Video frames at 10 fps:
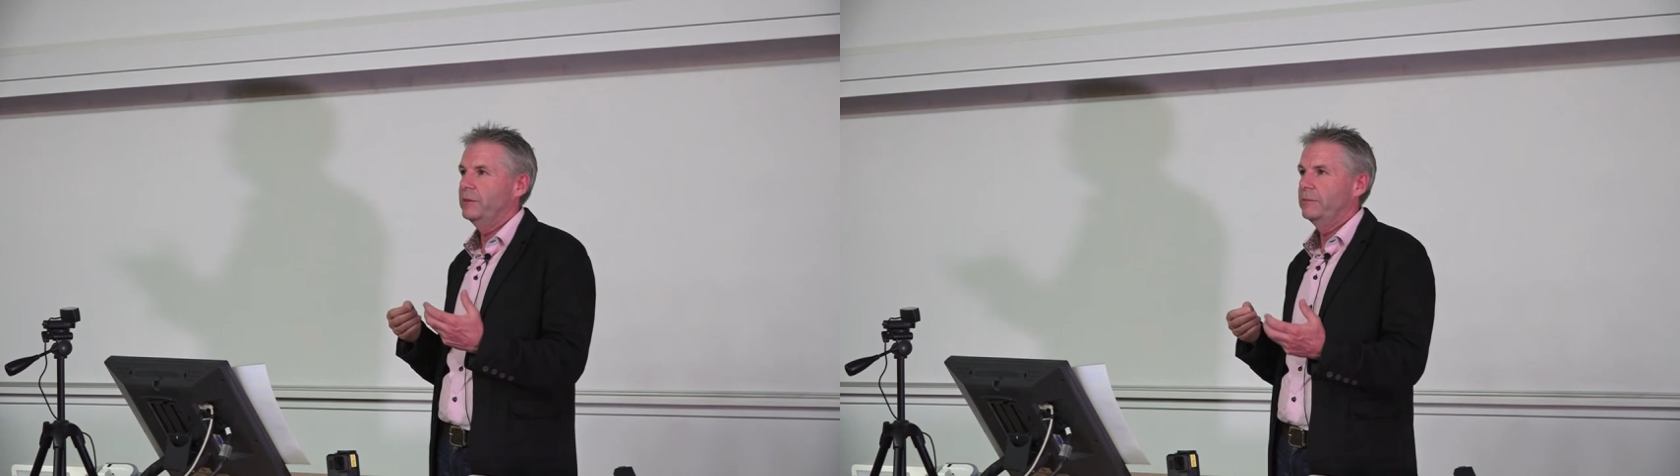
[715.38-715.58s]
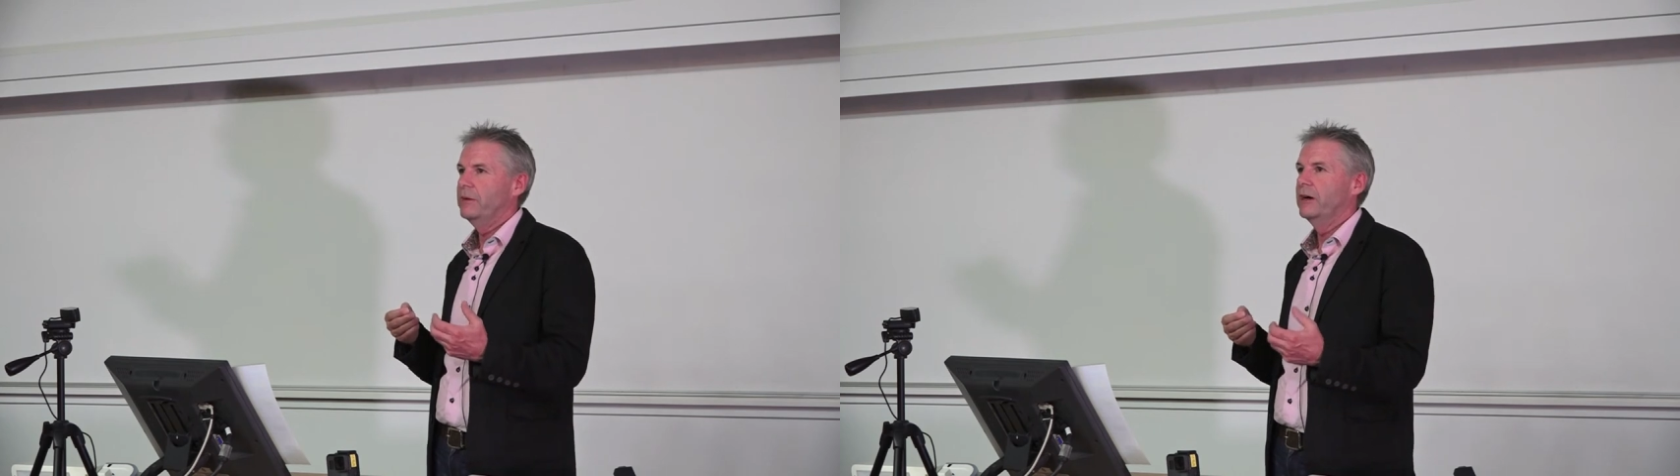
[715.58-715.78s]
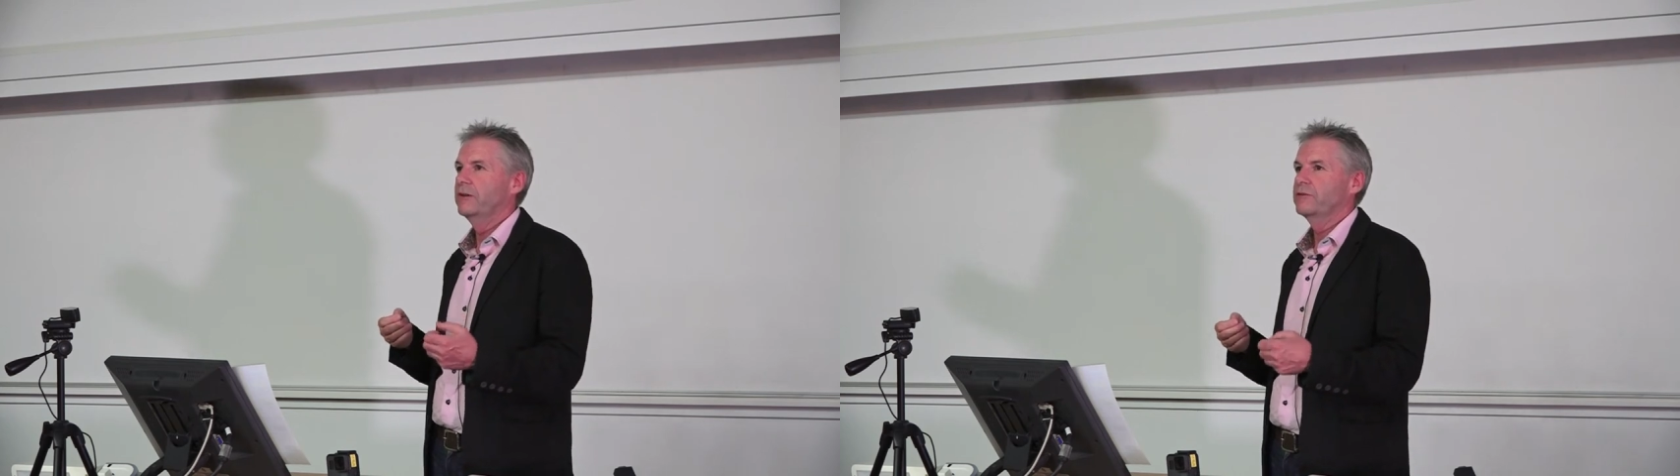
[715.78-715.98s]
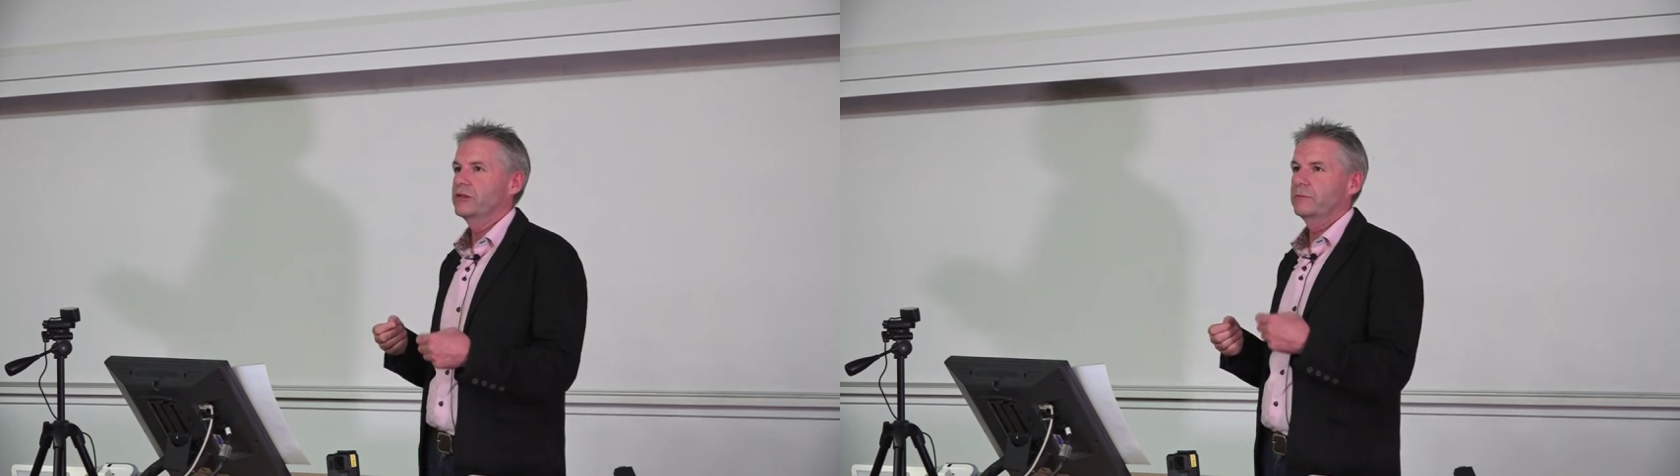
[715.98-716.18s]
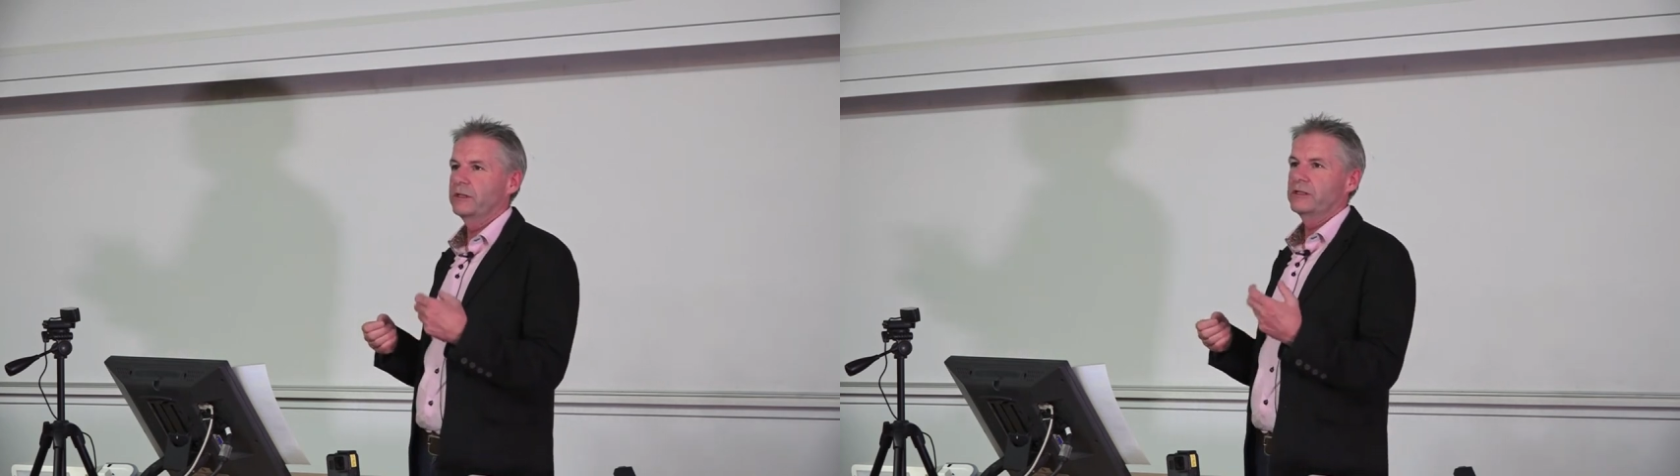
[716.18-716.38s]
bit of bone or is
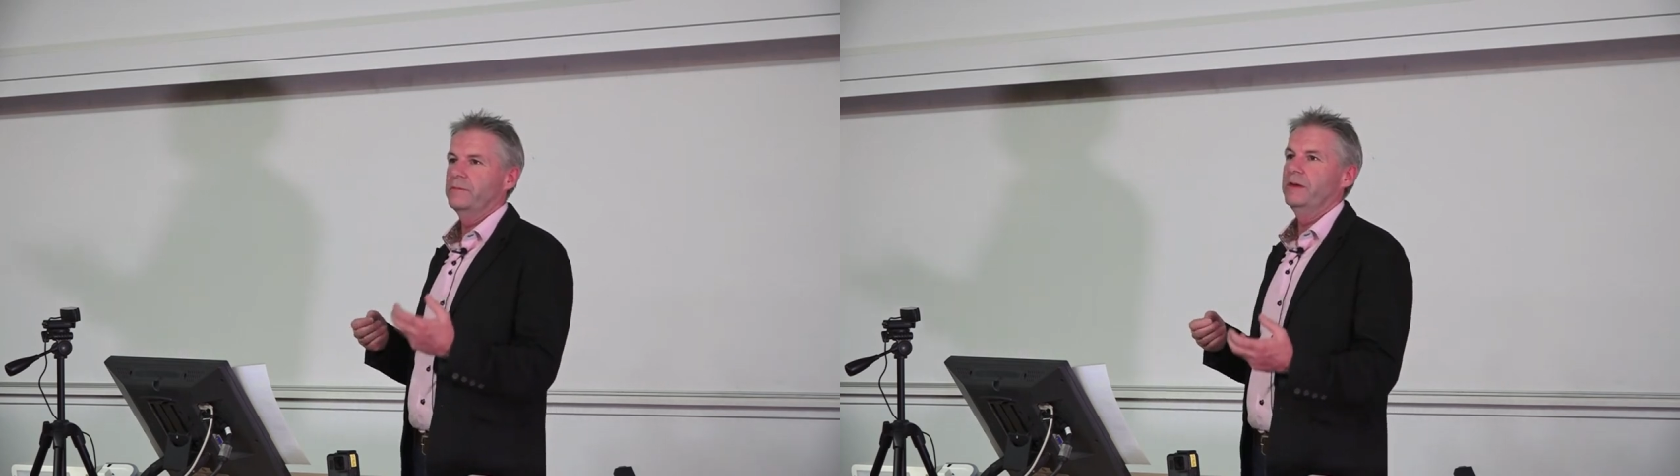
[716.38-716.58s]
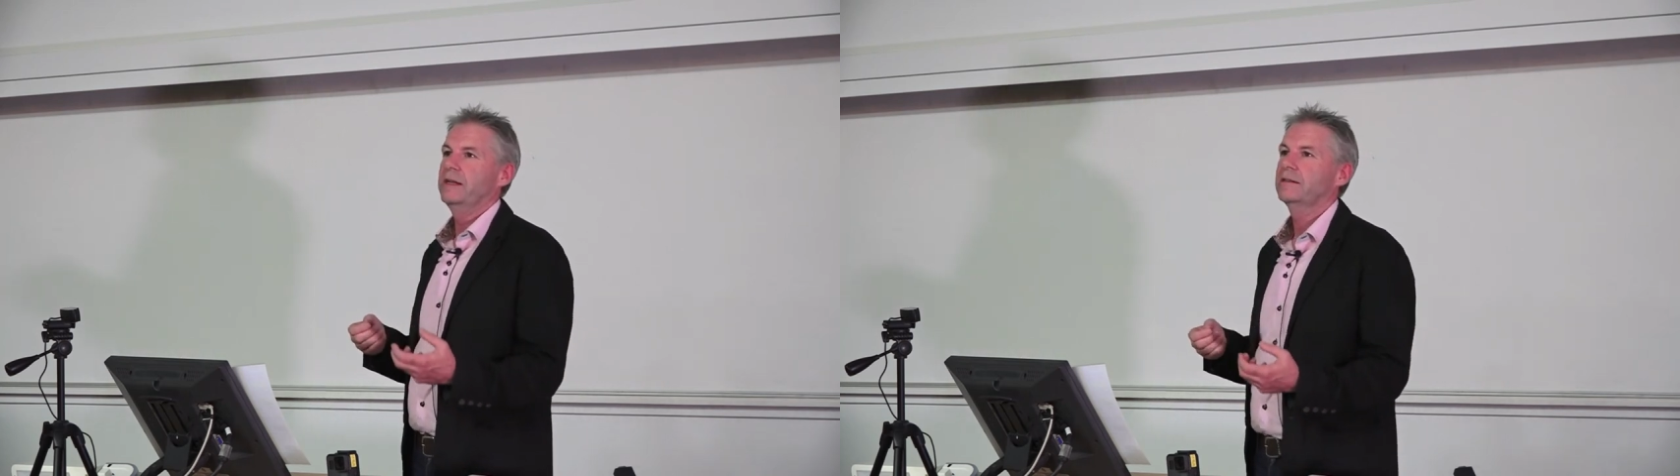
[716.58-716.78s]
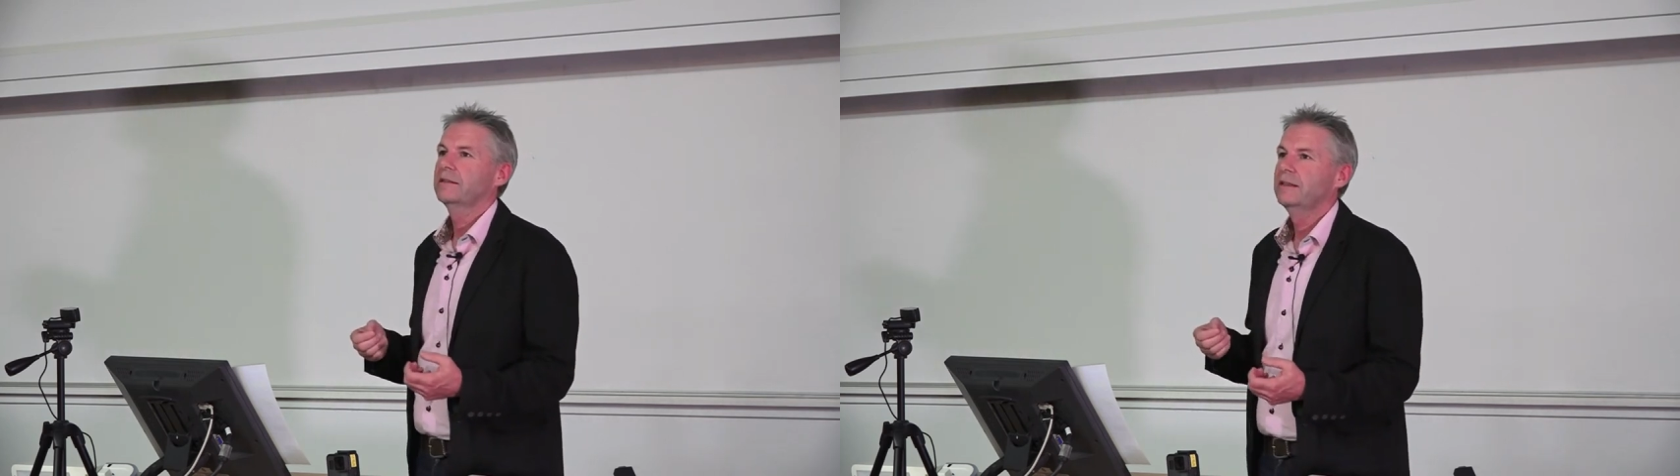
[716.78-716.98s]
that a bit of cement?